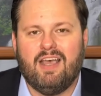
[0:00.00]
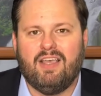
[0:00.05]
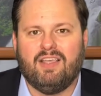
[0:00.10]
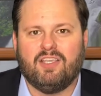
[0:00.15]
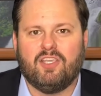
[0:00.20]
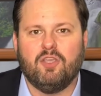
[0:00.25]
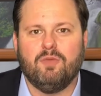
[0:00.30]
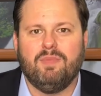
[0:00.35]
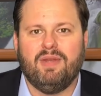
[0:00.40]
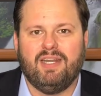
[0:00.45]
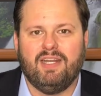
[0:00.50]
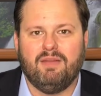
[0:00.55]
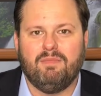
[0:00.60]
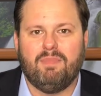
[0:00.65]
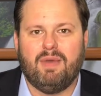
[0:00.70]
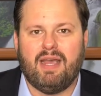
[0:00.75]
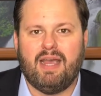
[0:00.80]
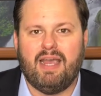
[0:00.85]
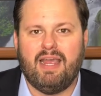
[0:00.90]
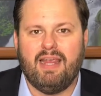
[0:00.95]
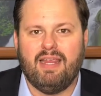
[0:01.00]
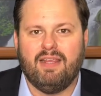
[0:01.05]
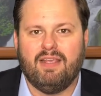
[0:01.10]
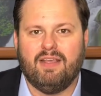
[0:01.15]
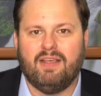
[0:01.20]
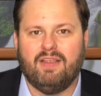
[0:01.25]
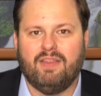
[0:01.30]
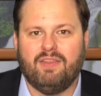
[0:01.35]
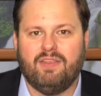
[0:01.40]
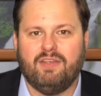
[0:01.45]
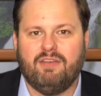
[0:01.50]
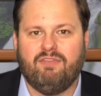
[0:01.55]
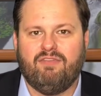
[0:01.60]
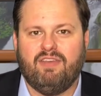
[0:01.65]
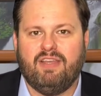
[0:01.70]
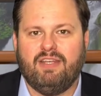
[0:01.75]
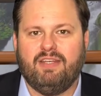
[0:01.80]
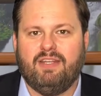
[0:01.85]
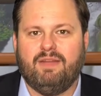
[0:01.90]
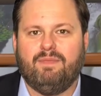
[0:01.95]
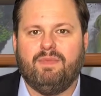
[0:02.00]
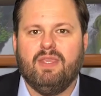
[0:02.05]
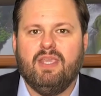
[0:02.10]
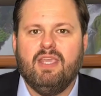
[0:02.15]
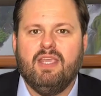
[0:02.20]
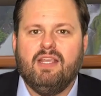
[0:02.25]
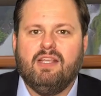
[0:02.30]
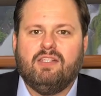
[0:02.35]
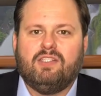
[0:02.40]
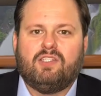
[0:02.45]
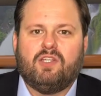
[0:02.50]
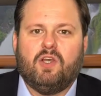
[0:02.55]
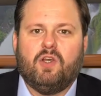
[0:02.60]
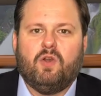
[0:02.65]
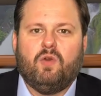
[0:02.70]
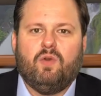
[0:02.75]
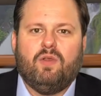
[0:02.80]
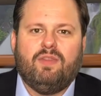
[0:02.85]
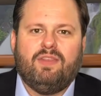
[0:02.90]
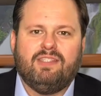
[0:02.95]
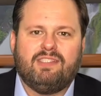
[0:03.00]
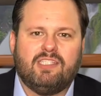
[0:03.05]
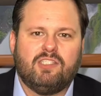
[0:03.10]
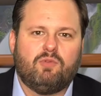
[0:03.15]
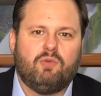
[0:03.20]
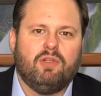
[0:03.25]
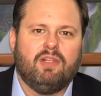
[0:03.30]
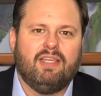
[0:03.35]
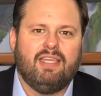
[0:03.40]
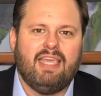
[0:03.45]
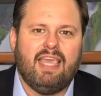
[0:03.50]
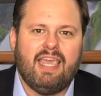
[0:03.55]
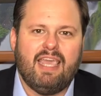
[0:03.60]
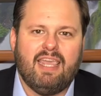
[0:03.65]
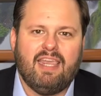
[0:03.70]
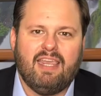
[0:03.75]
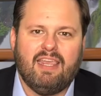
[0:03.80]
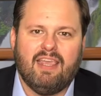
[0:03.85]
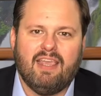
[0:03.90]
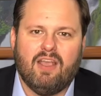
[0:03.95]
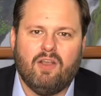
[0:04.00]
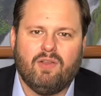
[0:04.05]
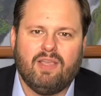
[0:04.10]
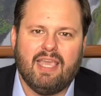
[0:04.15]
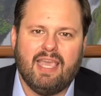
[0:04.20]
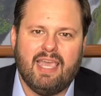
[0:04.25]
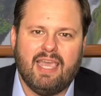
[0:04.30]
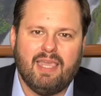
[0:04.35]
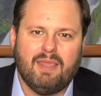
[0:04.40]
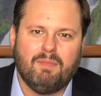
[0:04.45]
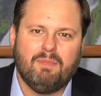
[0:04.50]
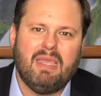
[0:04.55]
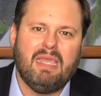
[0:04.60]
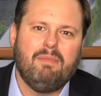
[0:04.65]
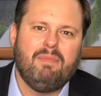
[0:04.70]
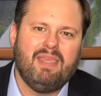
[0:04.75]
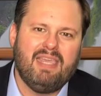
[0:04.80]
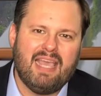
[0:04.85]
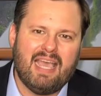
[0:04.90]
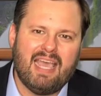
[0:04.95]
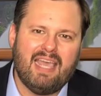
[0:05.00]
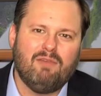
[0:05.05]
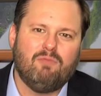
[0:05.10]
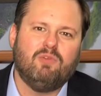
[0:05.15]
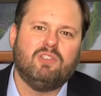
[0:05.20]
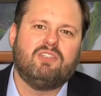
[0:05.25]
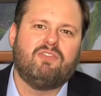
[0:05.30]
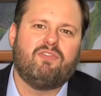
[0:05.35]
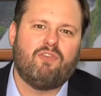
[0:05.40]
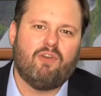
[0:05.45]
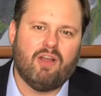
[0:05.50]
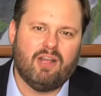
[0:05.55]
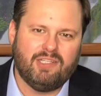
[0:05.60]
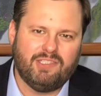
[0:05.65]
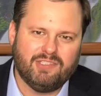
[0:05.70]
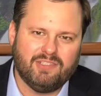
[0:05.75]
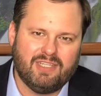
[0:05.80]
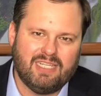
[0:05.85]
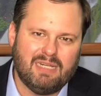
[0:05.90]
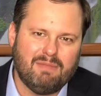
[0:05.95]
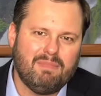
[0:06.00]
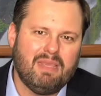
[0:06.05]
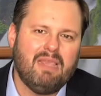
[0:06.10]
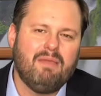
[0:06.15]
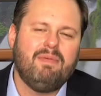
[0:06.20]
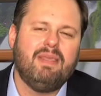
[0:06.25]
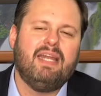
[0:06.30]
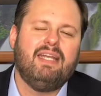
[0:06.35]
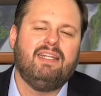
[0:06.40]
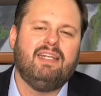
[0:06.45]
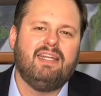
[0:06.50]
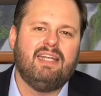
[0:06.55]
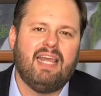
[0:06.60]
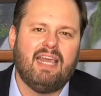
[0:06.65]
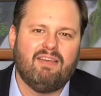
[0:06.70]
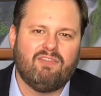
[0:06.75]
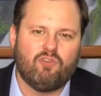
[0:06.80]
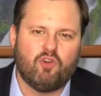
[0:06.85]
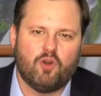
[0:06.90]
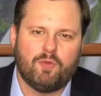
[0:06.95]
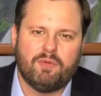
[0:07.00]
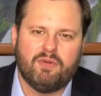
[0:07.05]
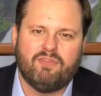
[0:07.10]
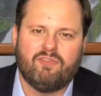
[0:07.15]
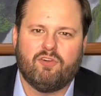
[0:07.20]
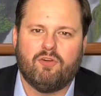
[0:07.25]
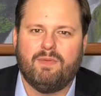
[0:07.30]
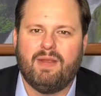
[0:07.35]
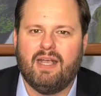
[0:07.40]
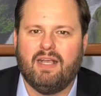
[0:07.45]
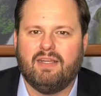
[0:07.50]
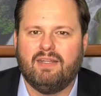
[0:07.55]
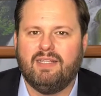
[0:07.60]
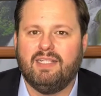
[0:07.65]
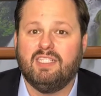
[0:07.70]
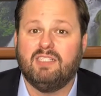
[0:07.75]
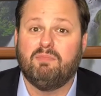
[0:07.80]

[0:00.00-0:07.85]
committed by the defendant. So this is really okay, maybe I was fraudulent and maybe I didn't have corporate formalities,